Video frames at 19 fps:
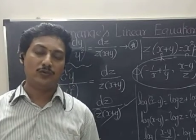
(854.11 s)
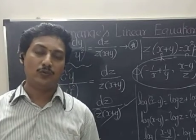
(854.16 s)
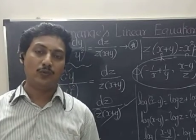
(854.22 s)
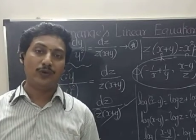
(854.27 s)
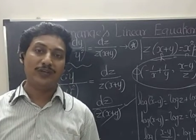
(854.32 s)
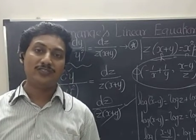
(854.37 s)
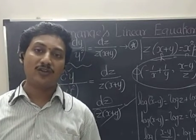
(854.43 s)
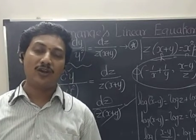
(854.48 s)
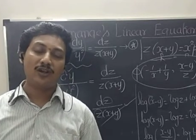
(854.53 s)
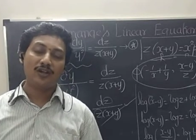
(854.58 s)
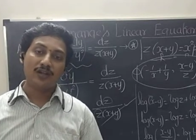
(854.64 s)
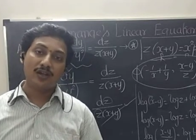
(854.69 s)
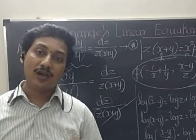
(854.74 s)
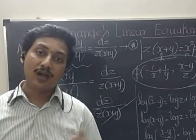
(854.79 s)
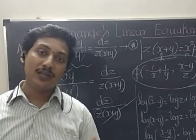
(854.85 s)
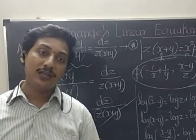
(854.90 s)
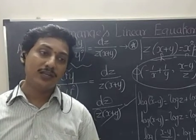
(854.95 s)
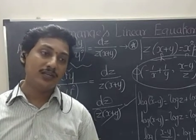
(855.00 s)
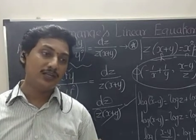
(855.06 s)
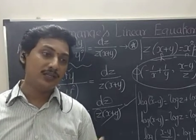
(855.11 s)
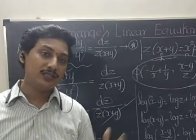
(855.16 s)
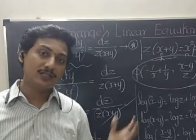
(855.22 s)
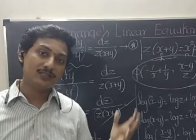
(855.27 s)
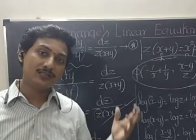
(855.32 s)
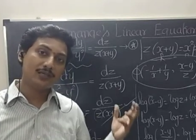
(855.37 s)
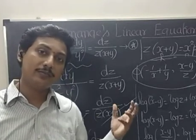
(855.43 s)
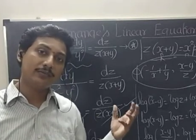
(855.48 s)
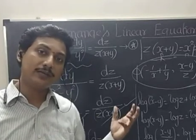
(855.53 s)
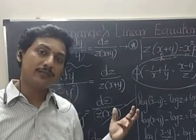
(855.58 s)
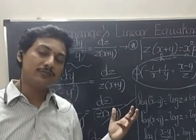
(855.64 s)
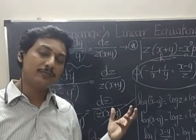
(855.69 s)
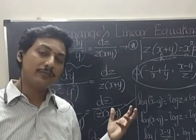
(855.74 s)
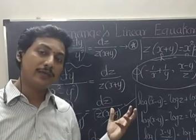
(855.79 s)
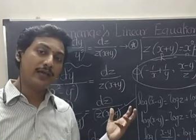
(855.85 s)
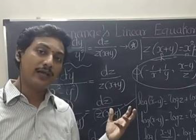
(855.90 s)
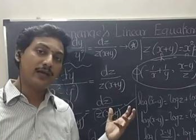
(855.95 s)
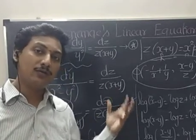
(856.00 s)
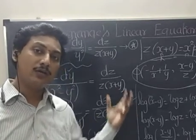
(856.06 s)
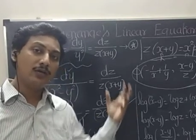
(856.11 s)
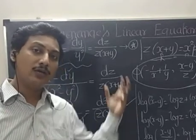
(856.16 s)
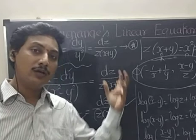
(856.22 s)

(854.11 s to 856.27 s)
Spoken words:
What is called non-linear? It sometimes may have